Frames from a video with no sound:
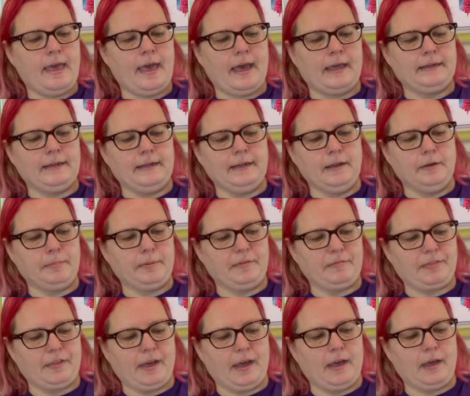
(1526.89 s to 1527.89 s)
and a little bit of
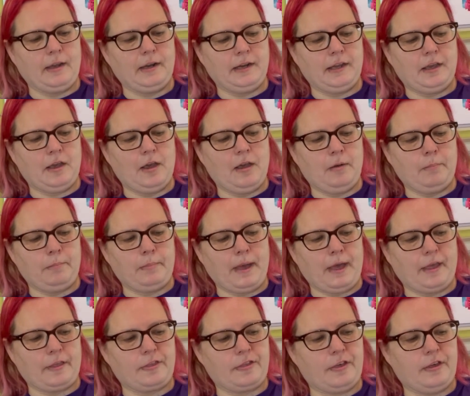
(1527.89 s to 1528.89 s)
that honeycomb
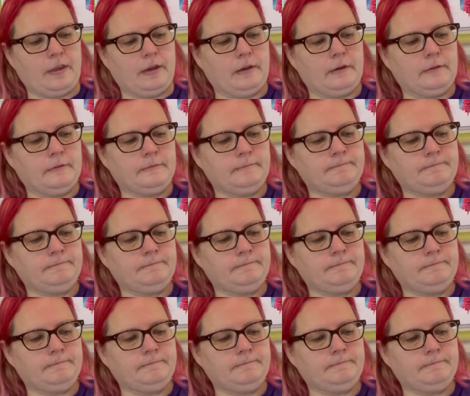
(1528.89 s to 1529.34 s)
pattern,